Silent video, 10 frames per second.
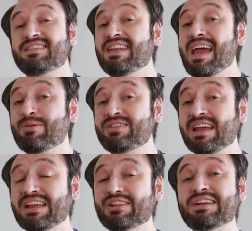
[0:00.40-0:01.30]
Today we're
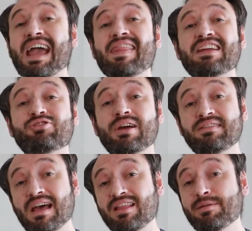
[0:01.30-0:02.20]
taking a look at the
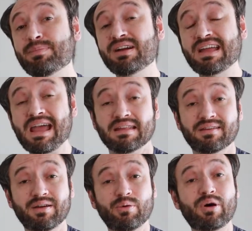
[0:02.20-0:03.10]
Trendelenburg
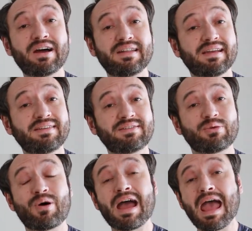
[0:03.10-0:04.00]
Gait, what it is,
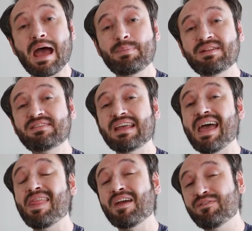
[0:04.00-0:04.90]
why it happens,
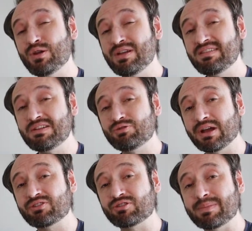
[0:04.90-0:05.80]
and then a few easy
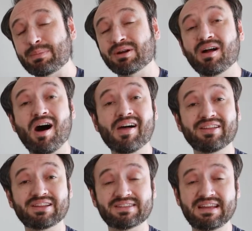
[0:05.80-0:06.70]
tricks to remember all
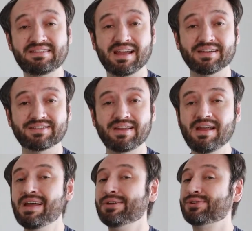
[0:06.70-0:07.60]
the little details.
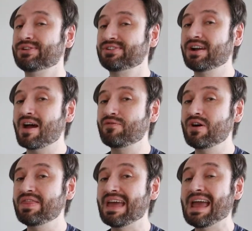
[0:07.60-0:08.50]
So to start off
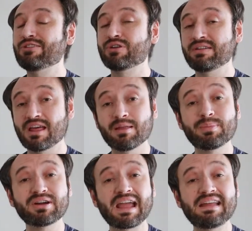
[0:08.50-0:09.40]
with, a
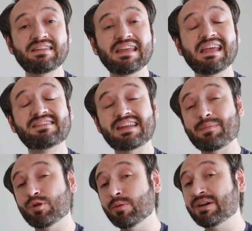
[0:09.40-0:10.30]
Trendelenburg Gait is an
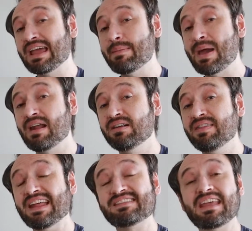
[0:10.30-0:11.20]
abnormal gait
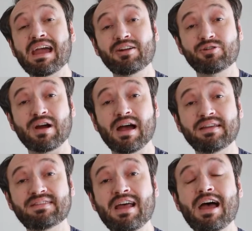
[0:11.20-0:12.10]
pattern that's
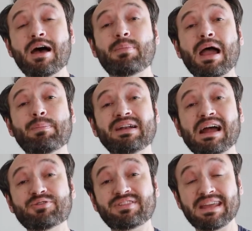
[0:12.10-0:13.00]
characterized by a
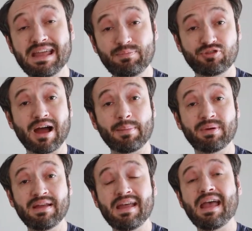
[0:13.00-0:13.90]
pronounced hip
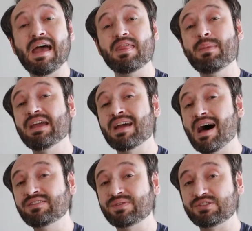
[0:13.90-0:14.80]
drop. And the main
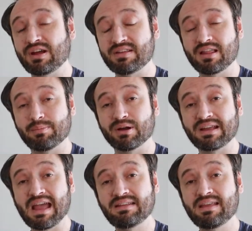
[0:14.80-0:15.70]
cause of a Trendelenburg
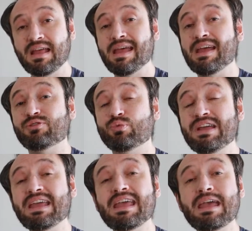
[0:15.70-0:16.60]
Gait is
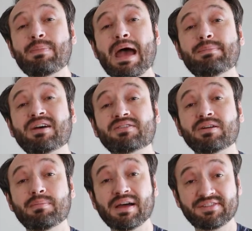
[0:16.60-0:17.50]
weak hip
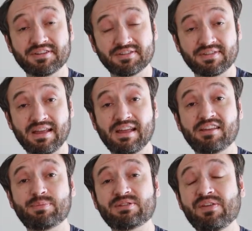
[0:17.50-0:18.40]
abductor muscles,
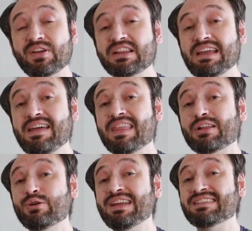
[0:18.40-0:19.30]
specifically the
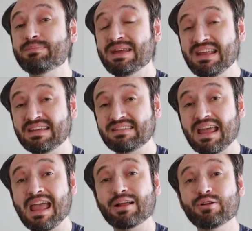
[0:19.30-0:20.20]
gluteus medius
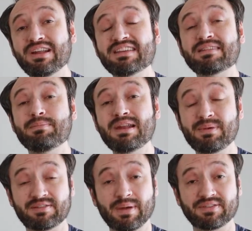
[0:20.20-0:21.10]
and gluteus
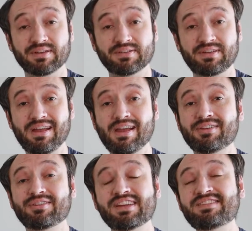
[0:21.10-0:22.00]
minimus muscles.
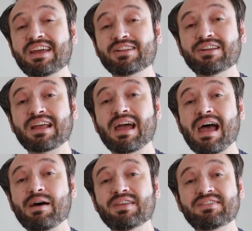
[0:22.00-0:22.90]
So let's take a look at
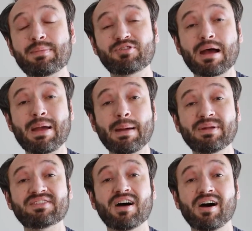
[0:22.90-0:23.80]
how this hip drop happens